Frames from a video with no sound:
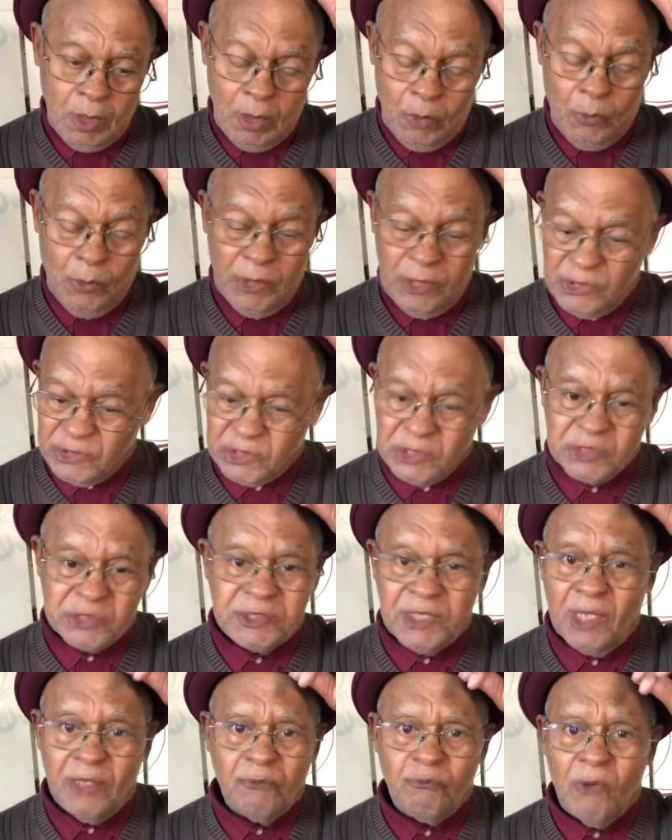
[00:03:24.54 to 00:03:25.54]
when this is
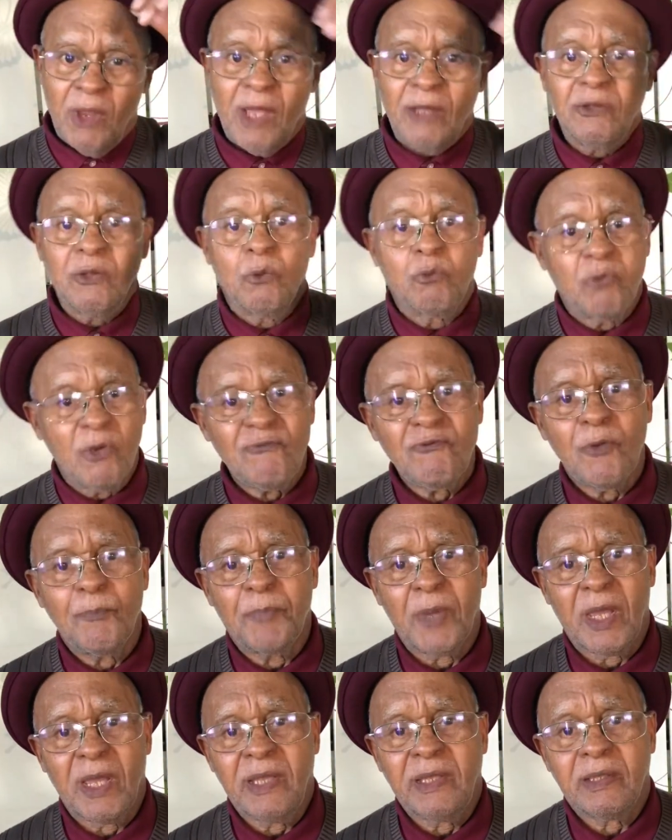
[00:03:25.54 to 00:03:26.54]
done around the
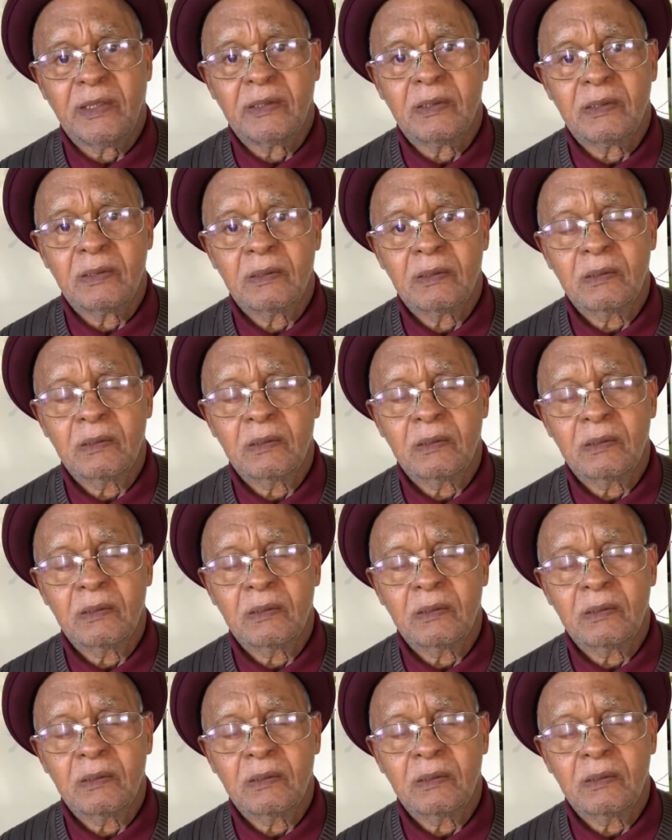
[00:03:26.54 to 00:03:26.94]
riverbank,